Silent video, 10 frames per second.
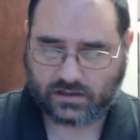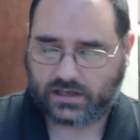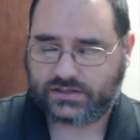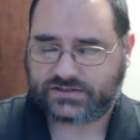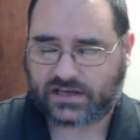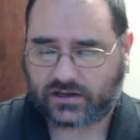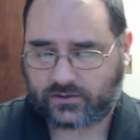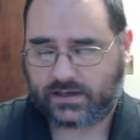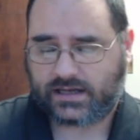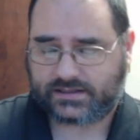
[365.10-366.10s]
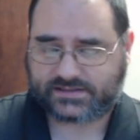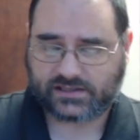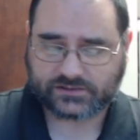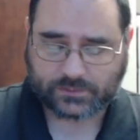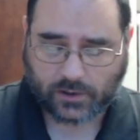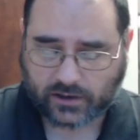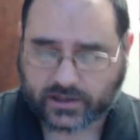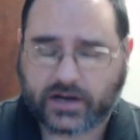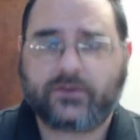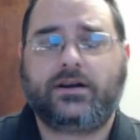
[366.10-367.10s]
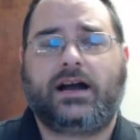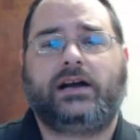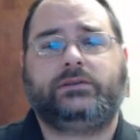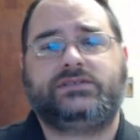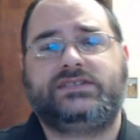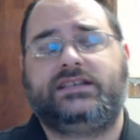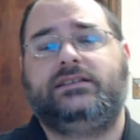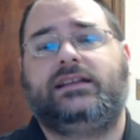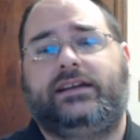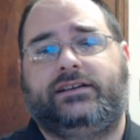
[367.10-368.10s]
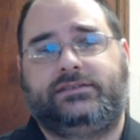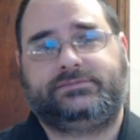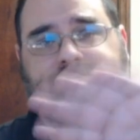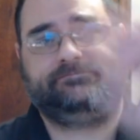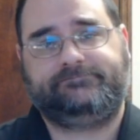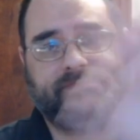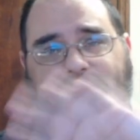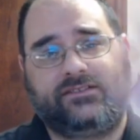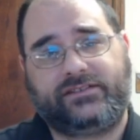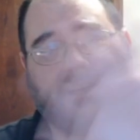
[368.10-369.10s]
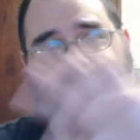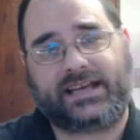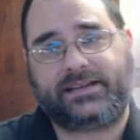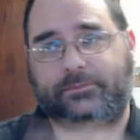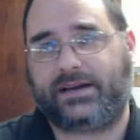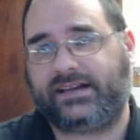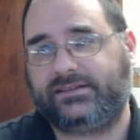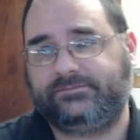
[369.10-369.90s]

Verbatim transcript: So until tomorrow, I will see you later. Have a great day. Bye.